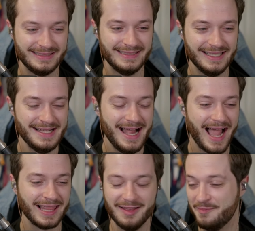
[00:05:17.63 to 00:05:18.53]

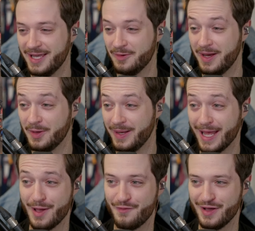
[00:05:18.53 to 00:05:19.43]
I love, by the way, that we
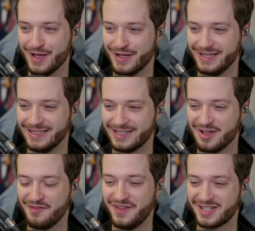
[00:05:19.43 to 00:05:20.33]
have uh, a
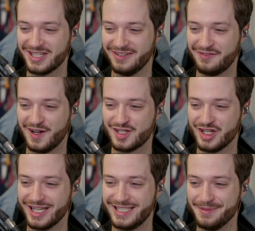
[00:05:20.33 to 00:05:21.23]
Cult Fiction, a Fresh
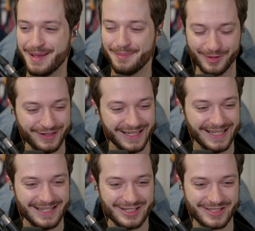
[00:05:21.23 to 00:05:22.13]
Giant team member,
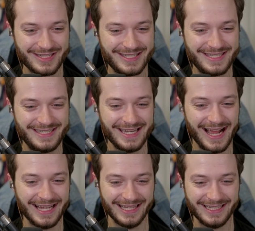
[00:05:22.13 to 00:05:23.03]
just
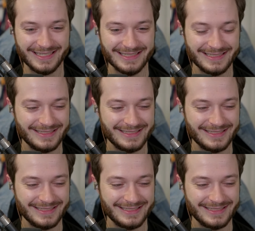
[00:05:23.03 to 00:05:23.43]
styling.